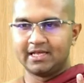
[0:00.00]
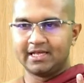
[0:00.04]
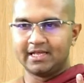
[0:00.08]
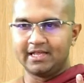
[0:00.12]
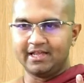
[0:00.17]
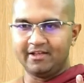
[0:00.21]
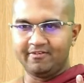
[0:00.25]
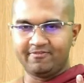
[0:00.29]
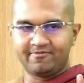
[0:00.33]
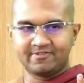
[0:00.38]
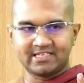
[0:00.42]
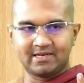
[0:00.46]

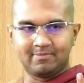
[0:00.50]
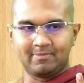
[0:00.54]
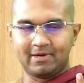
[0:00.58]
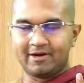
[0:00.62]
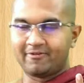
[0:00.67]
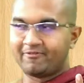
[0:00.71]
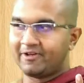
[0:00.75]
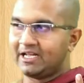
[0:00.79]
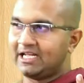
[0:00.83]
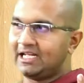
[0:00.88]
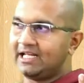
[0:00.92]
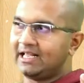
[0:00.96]
If
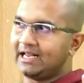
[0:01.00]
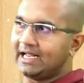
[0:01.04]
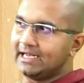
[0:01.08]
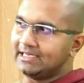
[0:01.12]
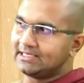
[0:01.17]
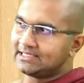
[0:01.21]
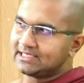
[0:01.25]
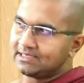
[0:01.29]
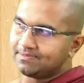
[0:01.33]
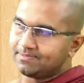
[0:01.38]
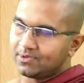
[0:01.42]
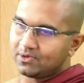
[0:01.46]
someone
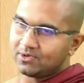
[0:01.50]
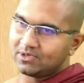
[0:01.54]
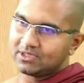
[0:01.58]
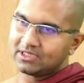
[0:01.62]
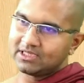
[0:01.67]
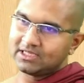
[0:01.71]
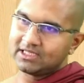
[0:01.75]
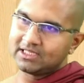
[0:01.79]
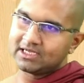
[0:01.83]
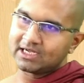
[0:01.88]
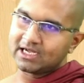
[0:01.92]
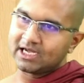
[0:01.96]
regrets
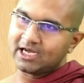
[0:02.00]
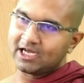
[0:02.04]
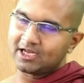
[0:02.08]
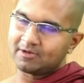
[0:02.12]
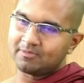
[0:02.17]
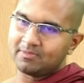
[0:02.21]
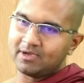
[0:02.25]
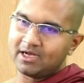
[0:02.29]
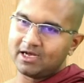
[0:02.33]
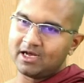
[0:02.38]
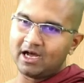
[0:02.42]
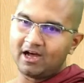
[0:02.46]
upon the
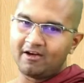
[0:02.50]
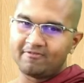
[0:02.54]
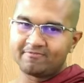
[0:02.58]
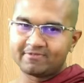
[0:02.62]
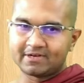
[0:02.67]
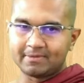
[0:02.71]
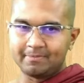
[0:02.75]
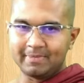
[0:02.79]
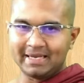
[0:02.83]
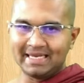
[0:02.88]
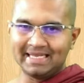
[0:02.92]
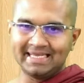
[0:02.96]
karma
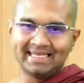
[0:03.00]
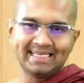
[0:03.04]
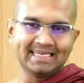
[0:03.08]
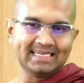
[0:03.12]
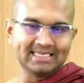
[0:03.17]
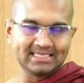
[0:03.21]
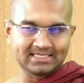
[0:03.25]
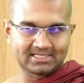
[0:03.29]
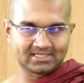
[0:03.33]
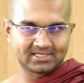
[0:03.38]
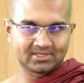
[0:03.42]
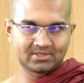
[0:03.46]
after many
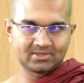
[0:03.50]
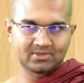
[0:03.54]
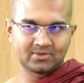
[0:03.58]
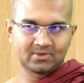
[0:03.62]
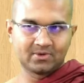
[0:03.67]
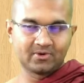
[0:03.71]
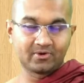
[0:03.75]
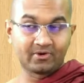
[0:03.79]
years,